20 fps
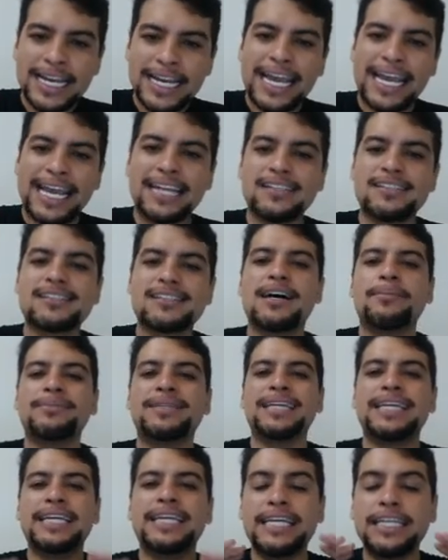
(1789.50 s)
and
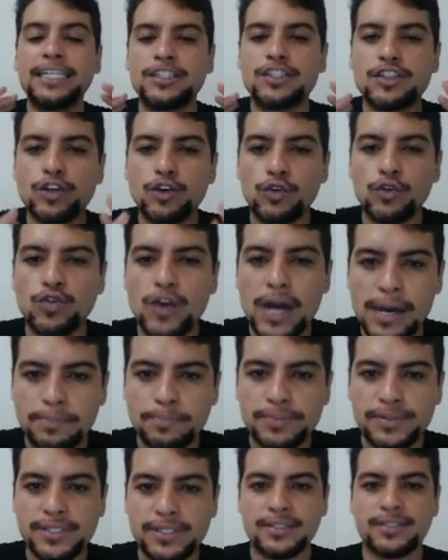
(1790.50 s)
something
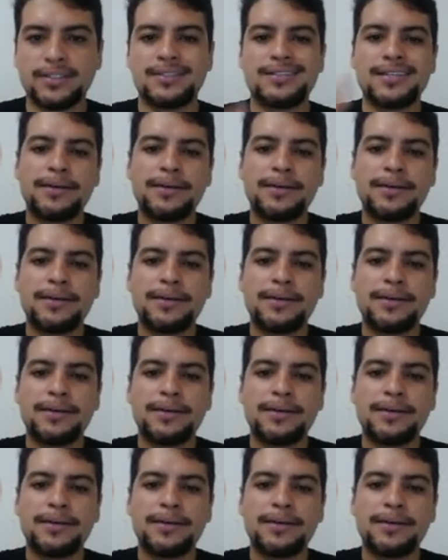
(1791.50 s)
interrupts,